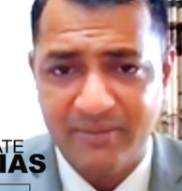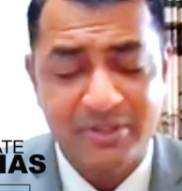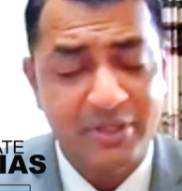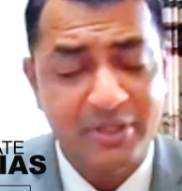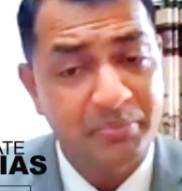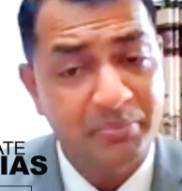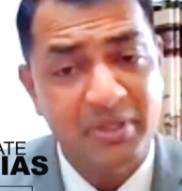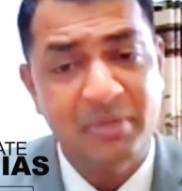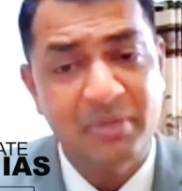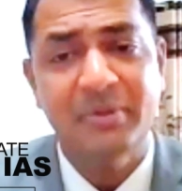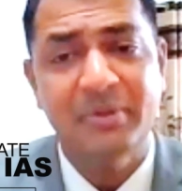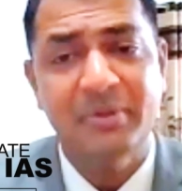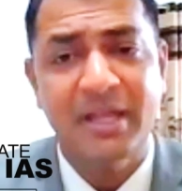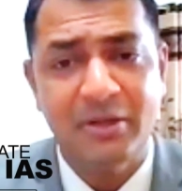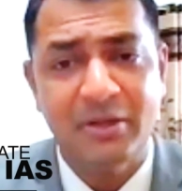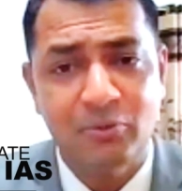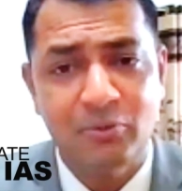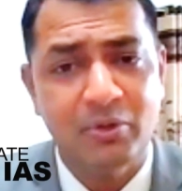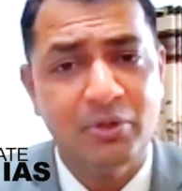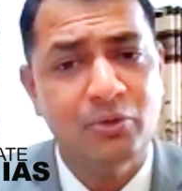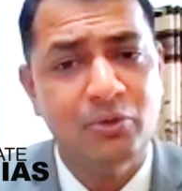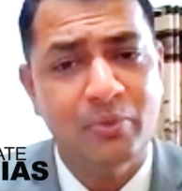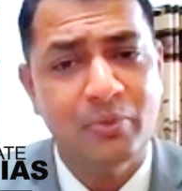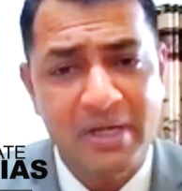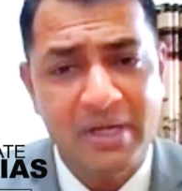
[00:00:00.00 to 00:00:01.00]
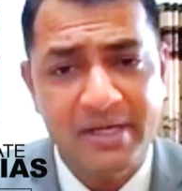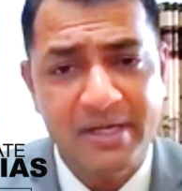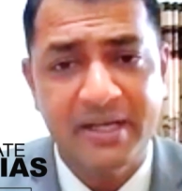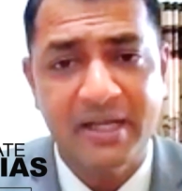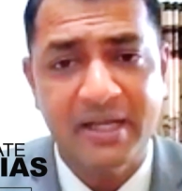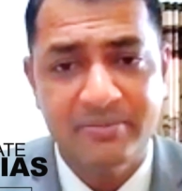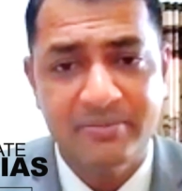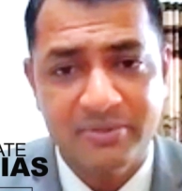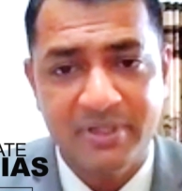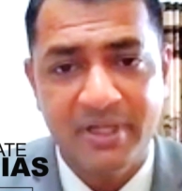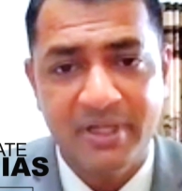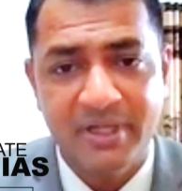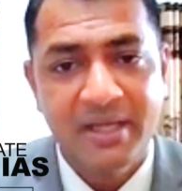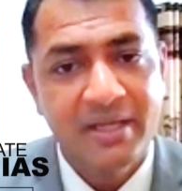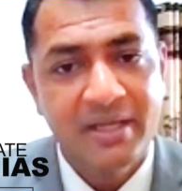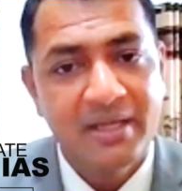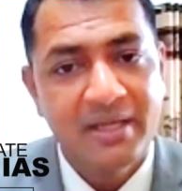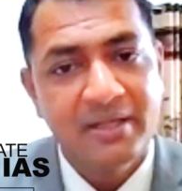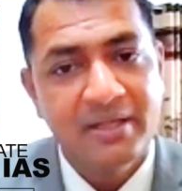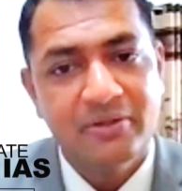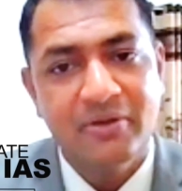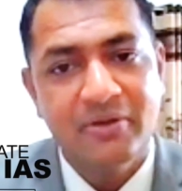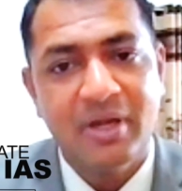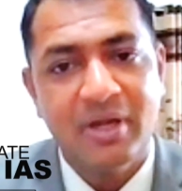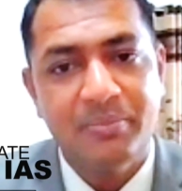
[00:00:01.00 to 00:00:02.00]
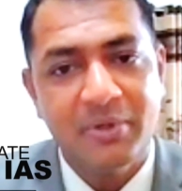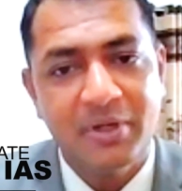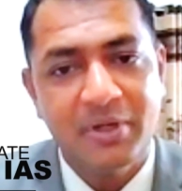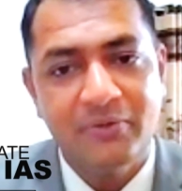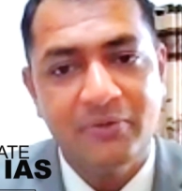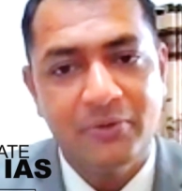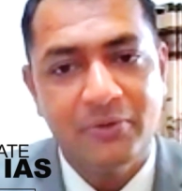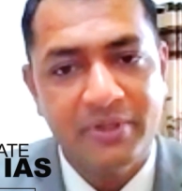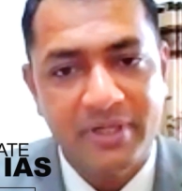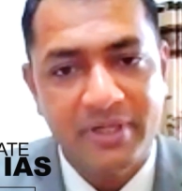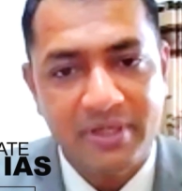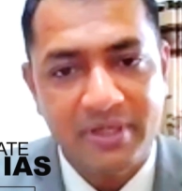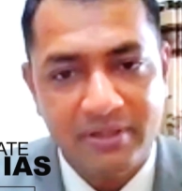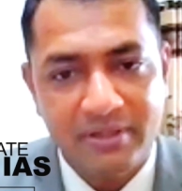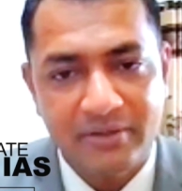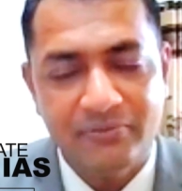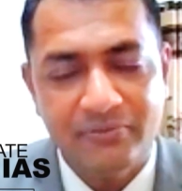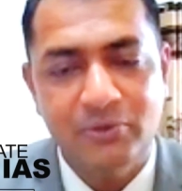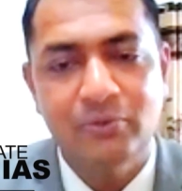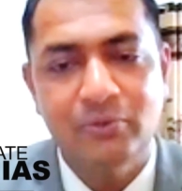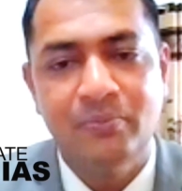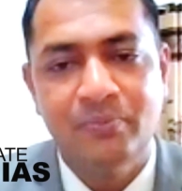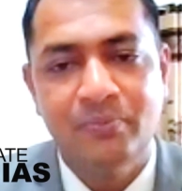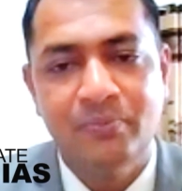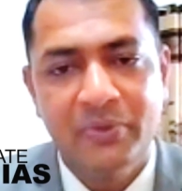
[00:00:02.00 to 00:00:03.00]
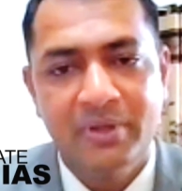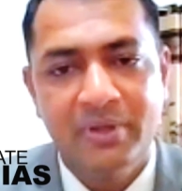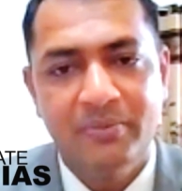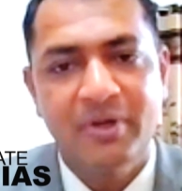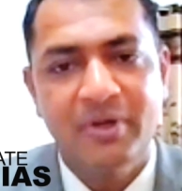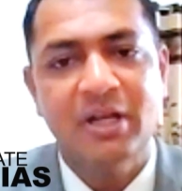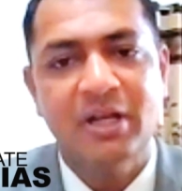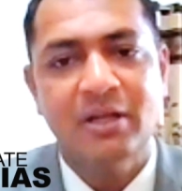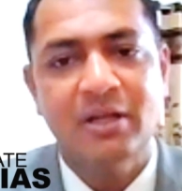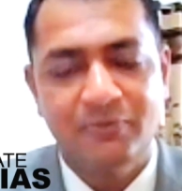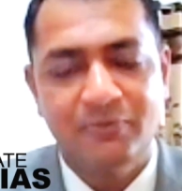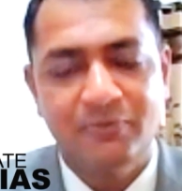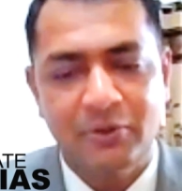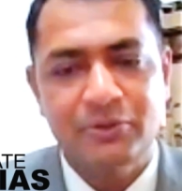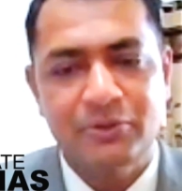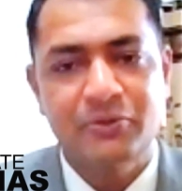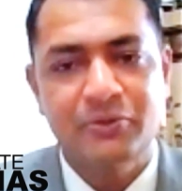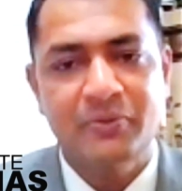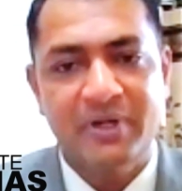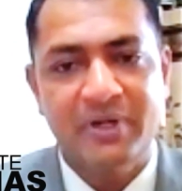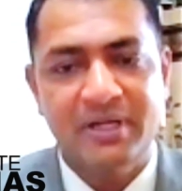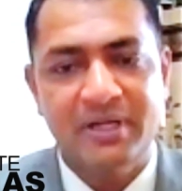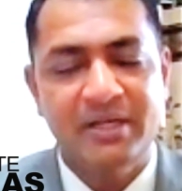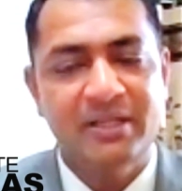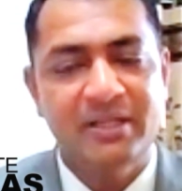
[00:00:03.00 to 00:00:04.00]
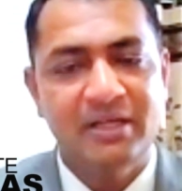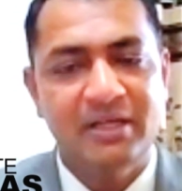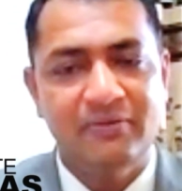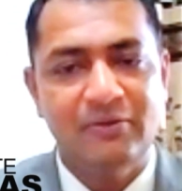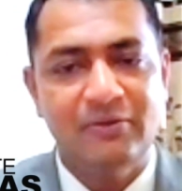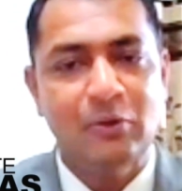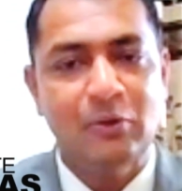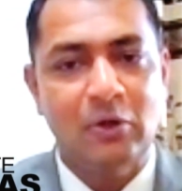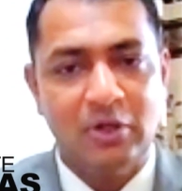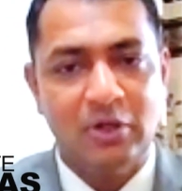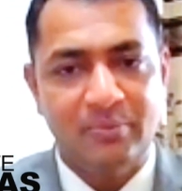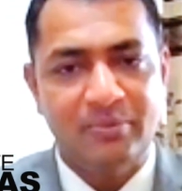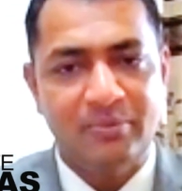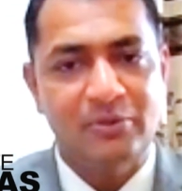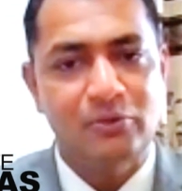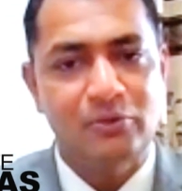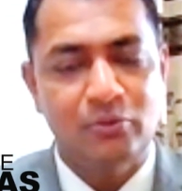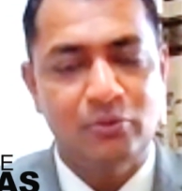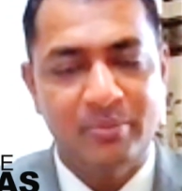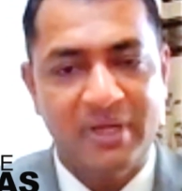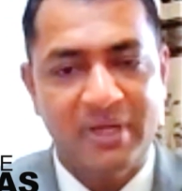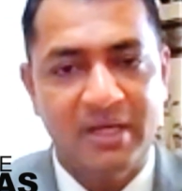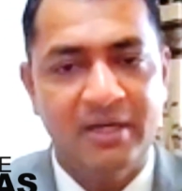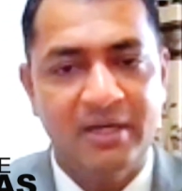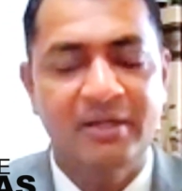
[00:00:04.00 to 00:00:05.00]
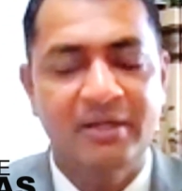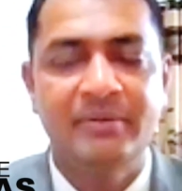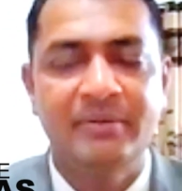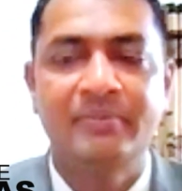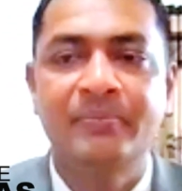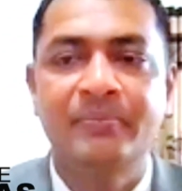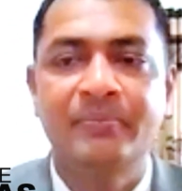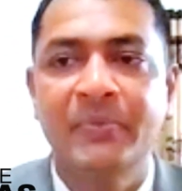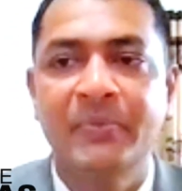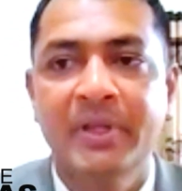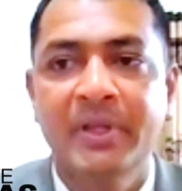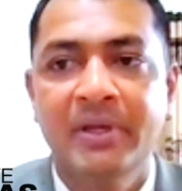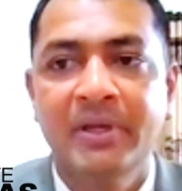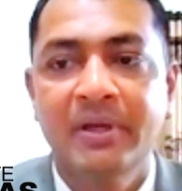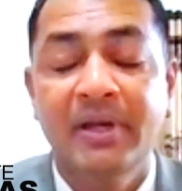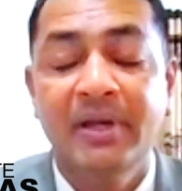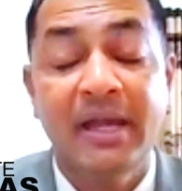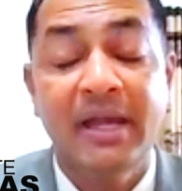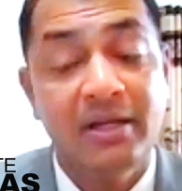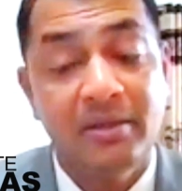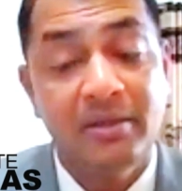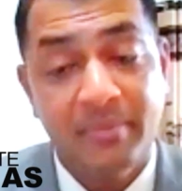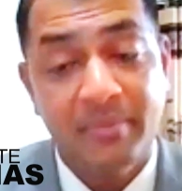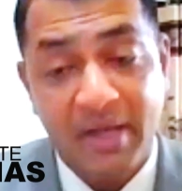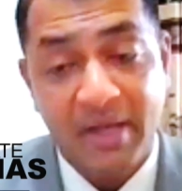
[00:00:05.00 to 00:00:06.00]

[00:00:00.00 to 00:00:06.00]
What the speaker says: There are people I know 12 times they appeared for the interview, but unfortunately they were not able to make it. In my